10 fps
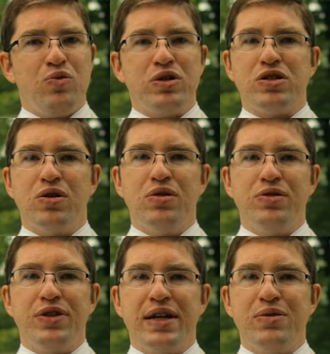When
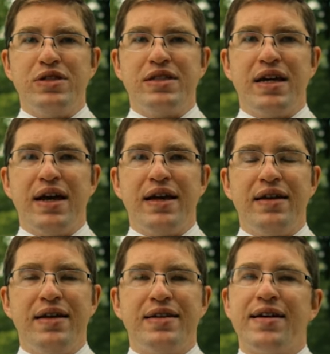told that he was
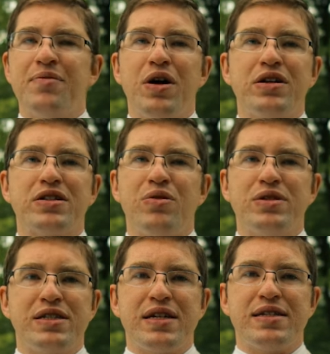dead, Don Bosco
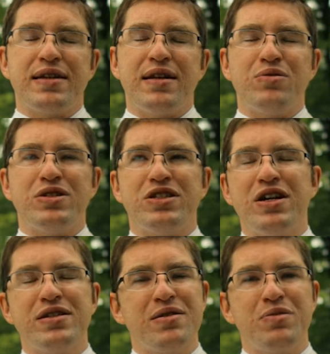insisted it was
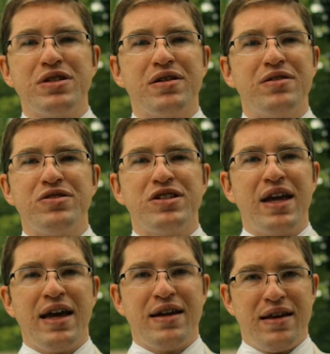just a
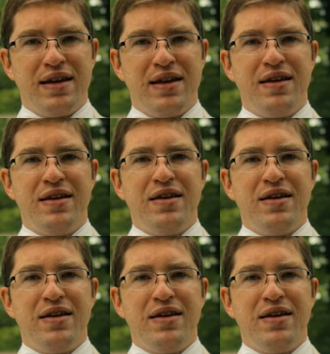misunderstanding.